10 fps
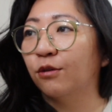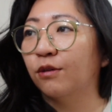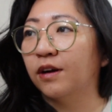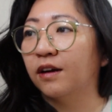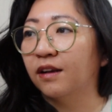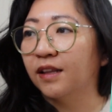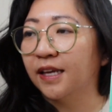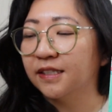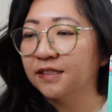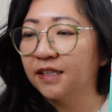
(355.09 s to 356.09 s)
Or
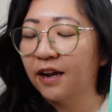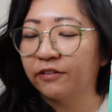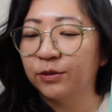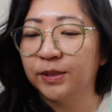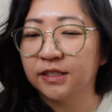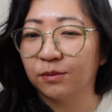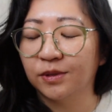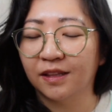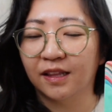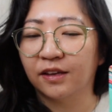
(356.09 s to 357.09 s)
like it doesn't have to be
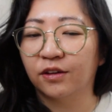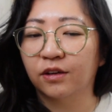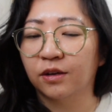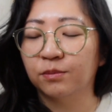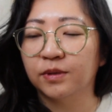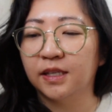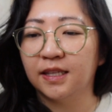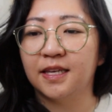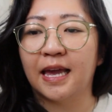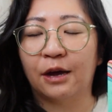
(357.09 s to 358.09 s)
something like
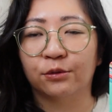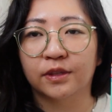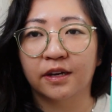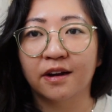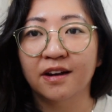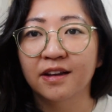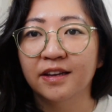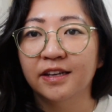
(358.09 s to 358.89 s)
completely out there.